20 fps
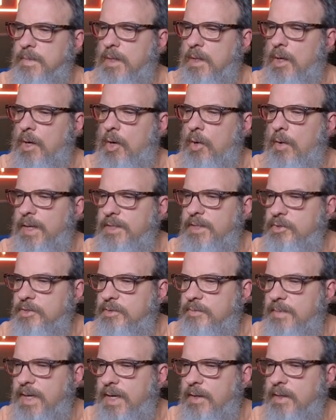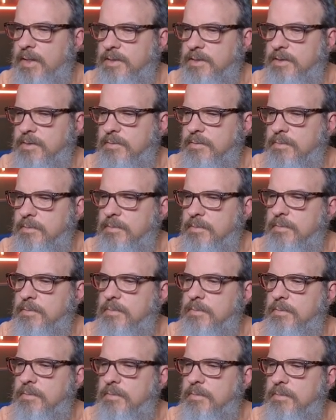Oh, I used merits.
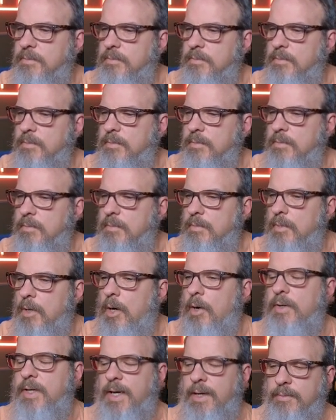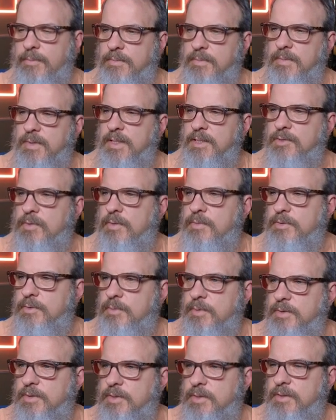Oh, yeah. That's what I was
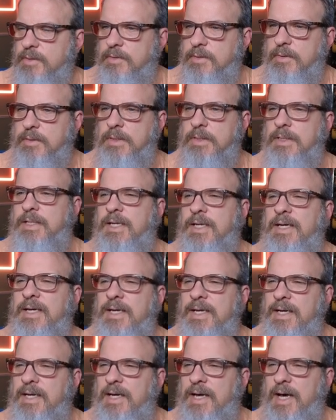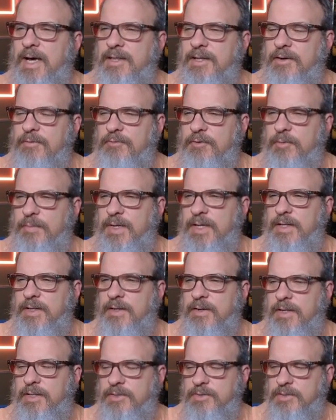supposed to do. I thought for a minute
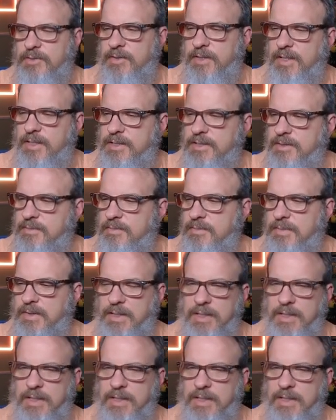there I used credits.